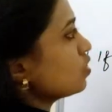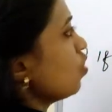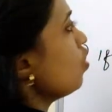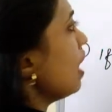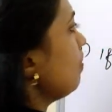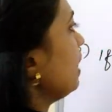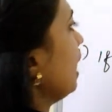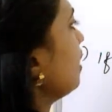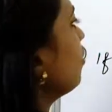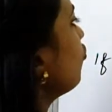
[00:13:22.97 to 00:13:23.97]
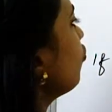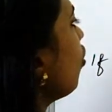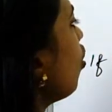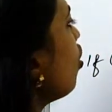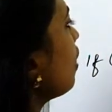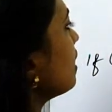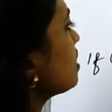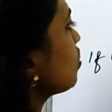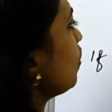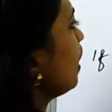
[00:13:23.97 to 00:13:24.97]
So I am taking
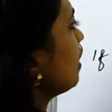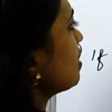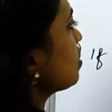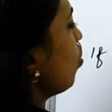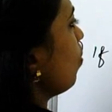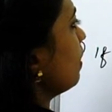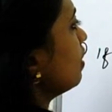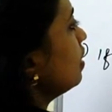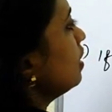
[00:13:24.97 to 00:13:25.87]
4s square as common.